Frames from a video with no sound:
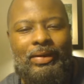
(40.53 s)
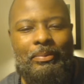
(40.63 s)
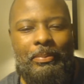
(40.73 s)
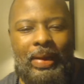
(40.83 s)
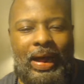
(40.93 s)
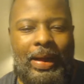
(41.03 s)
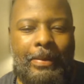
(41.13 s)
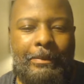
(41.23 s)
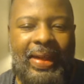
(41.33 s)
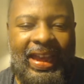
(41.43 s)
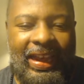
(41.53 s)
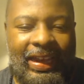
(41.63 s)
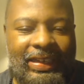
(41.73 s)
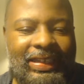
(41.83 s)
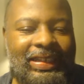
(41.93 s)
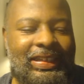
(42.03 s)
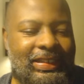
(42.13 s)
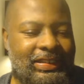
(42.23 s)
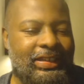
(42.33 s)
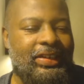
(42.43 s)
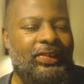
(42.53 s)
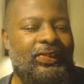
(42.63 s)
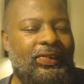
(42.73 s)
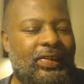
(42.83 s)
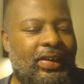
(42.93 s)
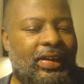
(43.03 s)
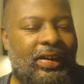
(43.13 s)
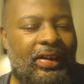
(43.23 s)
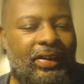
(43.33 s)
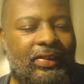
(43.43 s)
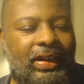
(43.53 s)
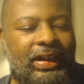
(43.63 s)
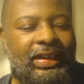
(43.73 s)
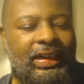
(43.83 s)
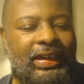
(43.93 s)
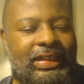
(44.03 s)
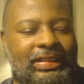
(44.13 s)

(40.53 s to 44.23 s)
My man Indigo. All right, guys.